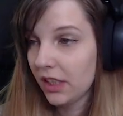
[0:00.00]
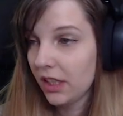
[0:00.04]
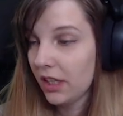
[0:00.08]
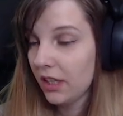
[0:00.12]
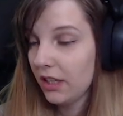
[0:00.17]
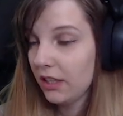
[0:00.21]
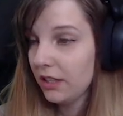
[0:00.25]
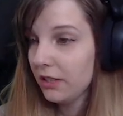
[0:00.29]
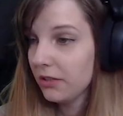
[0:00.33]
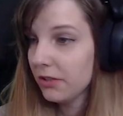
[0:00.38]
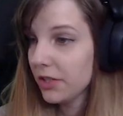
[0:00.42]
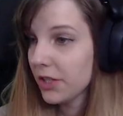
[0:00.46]

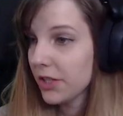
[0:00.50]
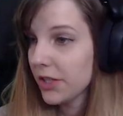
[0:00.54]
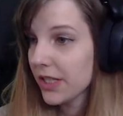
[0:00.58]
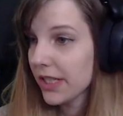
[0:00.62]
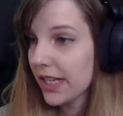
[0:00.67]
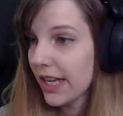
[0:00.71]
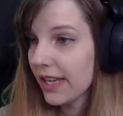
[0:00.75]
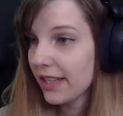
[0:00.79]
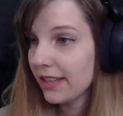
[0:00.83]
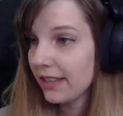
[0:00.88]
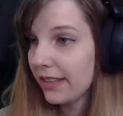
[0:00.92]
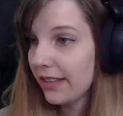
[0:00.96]
You just
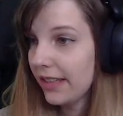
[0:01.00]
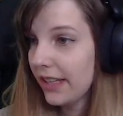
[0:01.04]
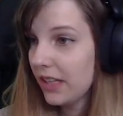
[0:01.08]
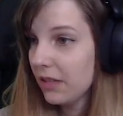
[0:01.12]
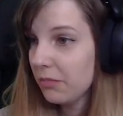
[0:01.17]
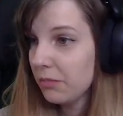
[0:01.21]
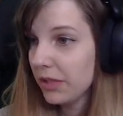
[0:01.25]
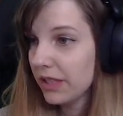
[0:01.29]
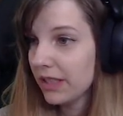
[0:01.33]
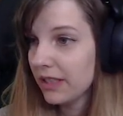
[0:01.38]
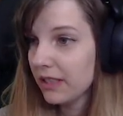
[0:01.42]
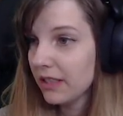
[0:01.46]
can't
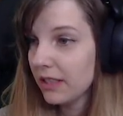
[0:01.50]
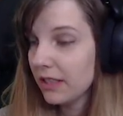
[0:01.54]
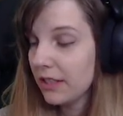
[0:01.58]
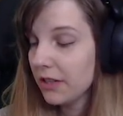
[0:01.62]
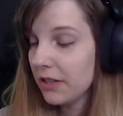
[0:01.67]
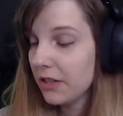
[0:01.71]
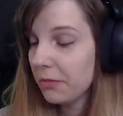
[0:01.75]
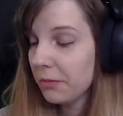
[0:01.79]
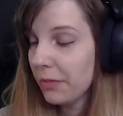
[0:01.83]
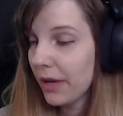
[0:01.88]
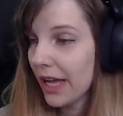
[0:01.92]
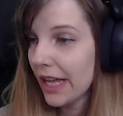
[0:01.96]
keep it in
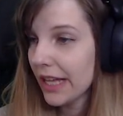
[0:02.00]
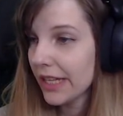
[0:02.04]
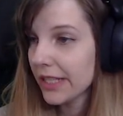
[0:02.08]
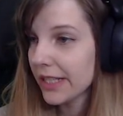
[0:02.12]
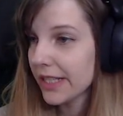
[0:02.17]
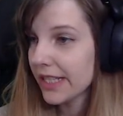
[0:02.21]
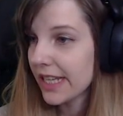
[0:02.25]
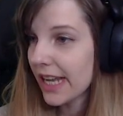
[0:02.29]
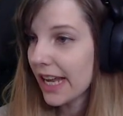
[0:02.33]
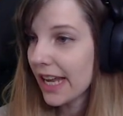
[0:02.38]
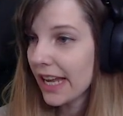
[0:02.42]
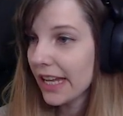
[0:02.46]
your
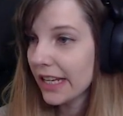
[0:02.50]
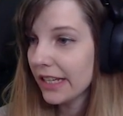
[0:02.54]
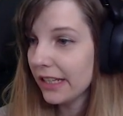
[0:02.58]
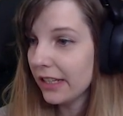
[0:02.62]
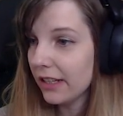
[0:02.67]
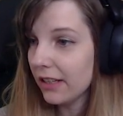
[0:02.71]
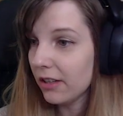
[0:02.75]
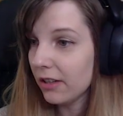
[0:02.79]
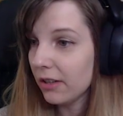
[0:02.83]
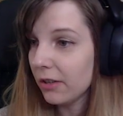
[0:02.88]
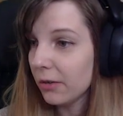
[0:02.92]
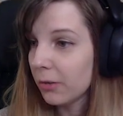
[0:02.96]
pants, can
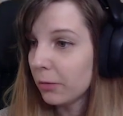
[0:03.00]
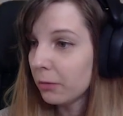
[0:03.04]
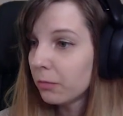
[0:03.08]
you?